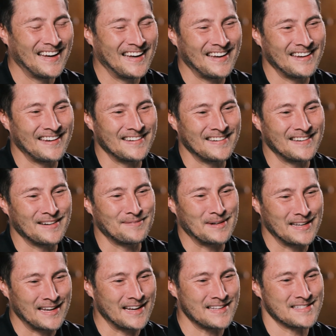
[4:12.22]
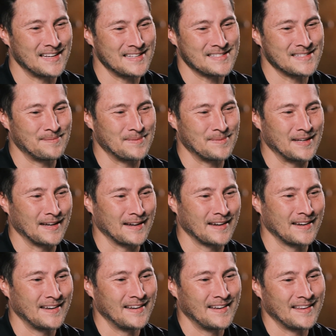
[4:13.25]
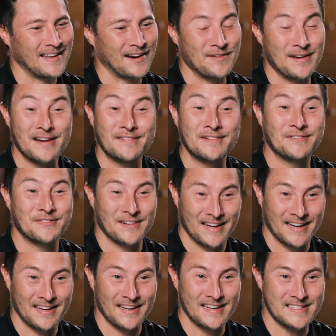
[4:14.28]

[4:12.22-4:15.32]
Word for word: And my dad said something that I'll never forget.